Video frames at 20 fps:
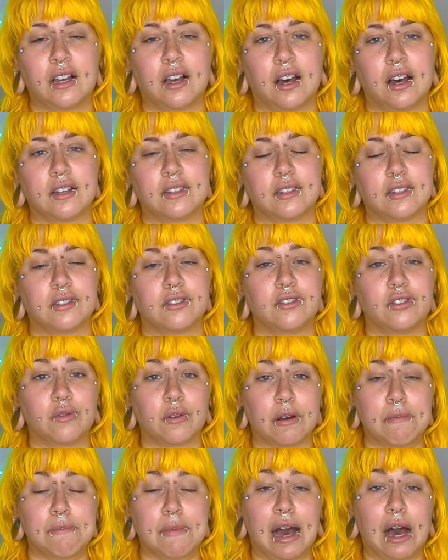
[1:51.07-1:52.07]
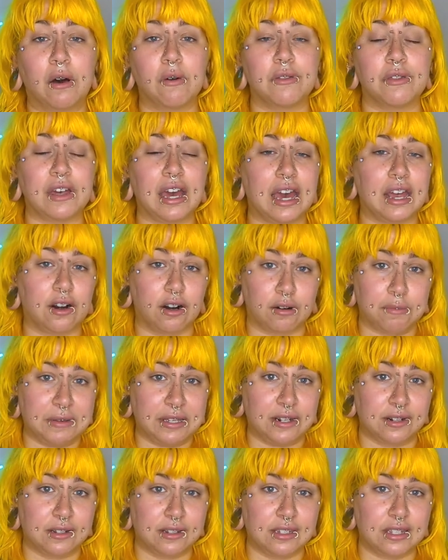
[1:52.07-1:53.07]
causes to our mouth and our
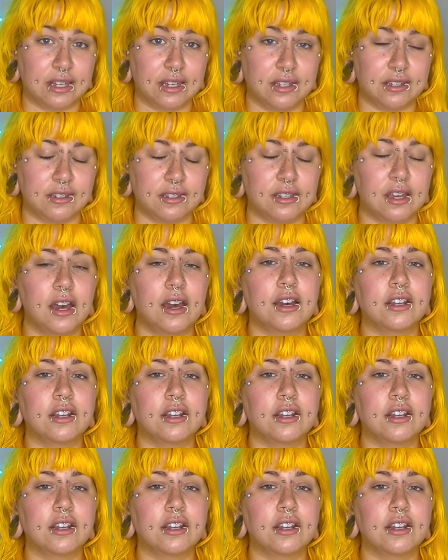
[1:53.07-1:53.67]
piercings